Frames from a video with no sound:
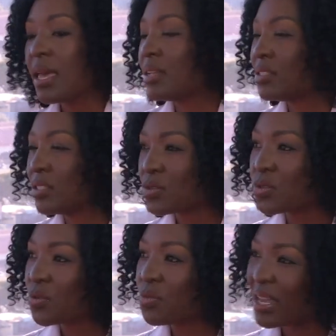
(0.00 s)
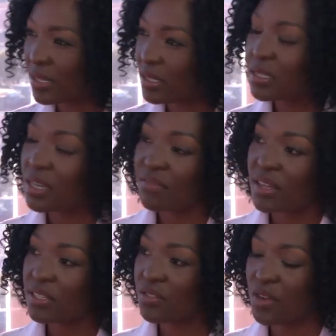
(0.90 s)
it's also at a
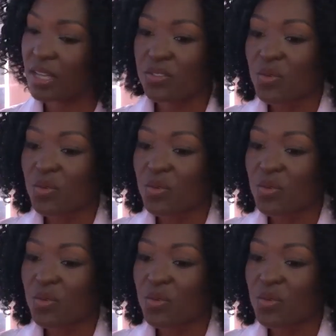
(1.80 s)
disadvantage for us.